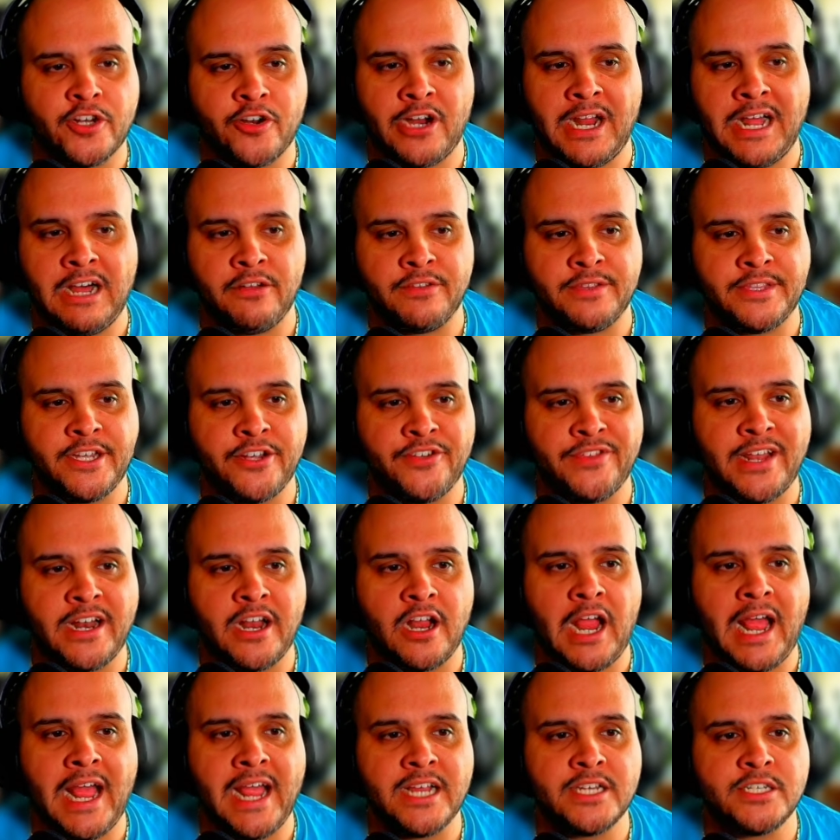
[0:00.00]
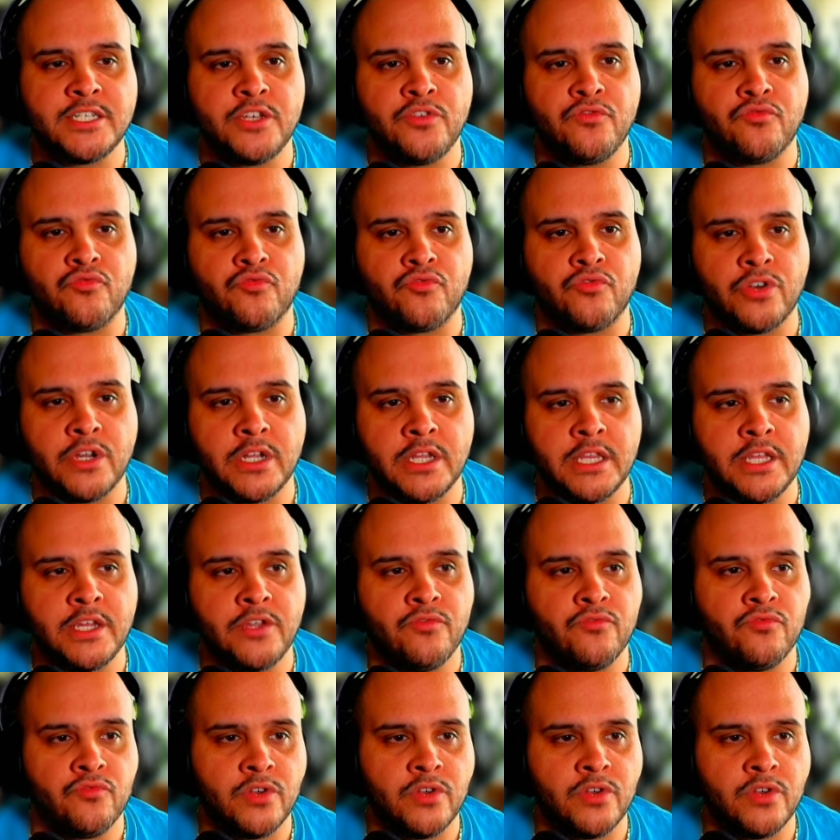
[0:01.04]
that are out there that are actually really,